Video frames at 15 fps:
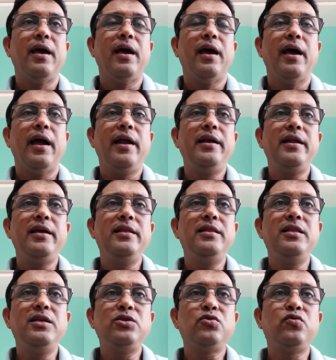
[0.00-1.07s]
And in
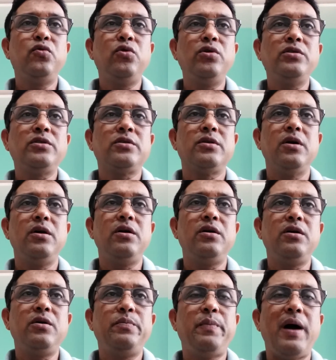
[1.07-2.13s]
this course,
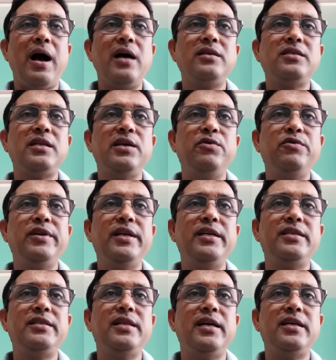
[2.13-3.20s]
first
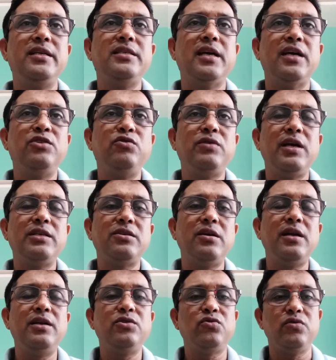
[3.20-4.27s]
unit, that is education
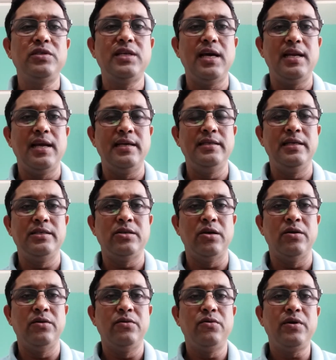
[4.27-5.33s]
and
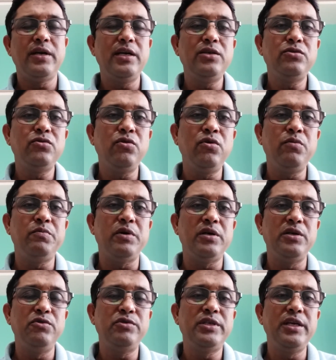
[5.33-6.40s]
socialization. Okay, so
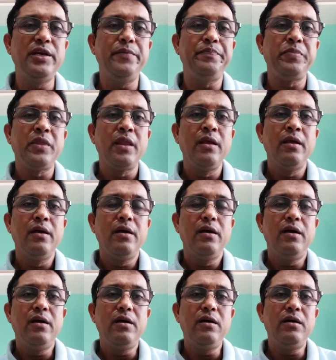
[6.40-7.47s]
you see
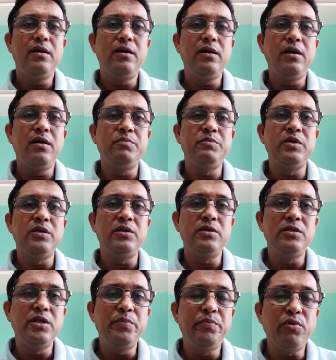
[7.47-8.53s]

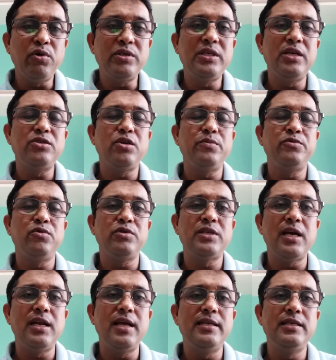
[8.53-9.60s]
the process of
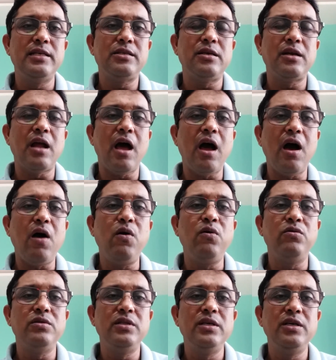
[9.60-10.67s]
socialization,
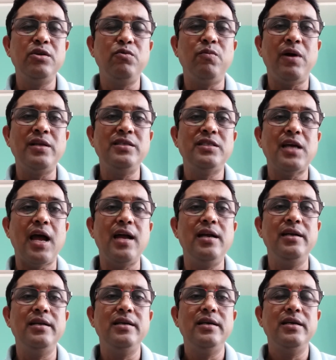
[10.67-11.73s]
how the human
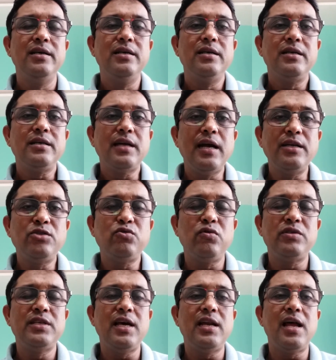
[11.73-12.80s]
child gets
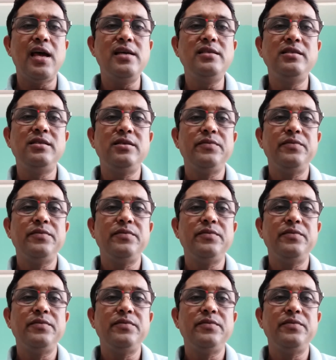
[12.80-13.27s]
socialized,